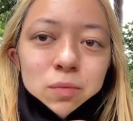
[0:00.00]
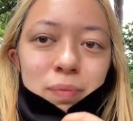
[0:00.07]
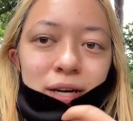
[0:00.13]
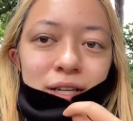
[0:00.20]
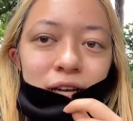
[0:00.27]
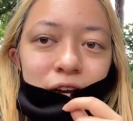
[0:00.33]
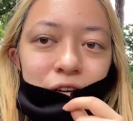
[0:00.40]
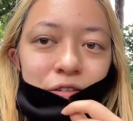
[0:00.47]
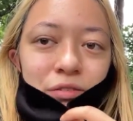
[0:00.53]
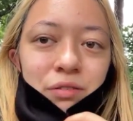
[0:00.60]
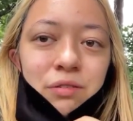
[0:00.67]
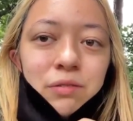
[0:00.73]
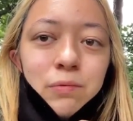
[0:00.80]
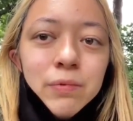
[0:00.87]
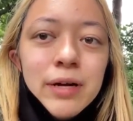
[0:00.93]
but I like
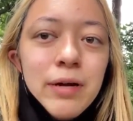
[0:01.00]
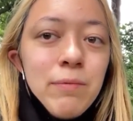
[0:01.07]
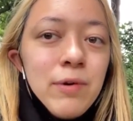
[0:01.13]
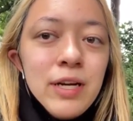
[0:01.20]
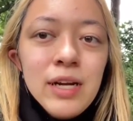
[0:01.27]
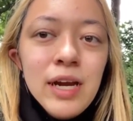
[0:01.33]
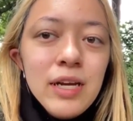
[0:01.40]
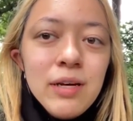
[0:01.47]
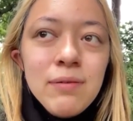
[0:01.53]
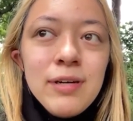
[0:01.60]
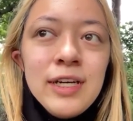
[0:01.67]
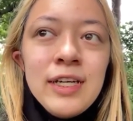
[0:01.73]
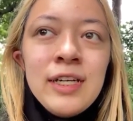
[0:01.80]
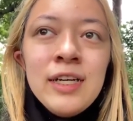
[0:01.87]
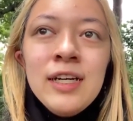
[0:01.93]
to wear one
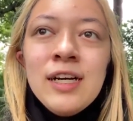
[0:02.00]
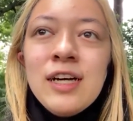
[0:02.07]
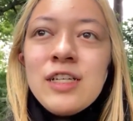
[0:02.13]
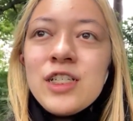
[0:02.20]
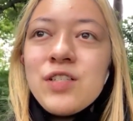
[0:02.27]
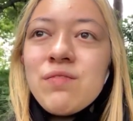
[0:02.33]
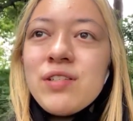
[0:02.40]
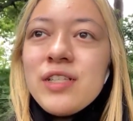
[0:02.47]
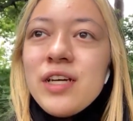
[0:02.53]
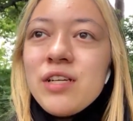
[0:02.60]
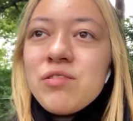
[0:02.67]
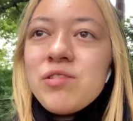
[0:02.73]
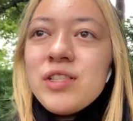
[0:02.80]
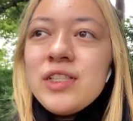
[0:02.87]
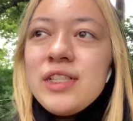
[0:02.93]
anyway, just for the
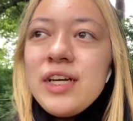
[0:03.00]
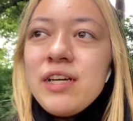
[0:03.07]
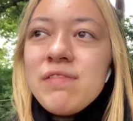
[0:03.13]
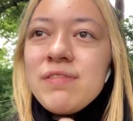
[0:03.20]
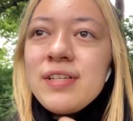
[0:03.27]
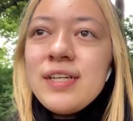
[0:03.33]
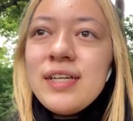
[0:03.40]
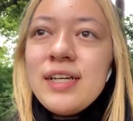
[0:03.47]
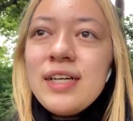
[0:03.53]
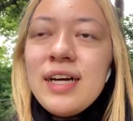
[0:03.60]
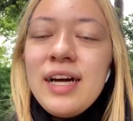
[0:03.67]
extra safety.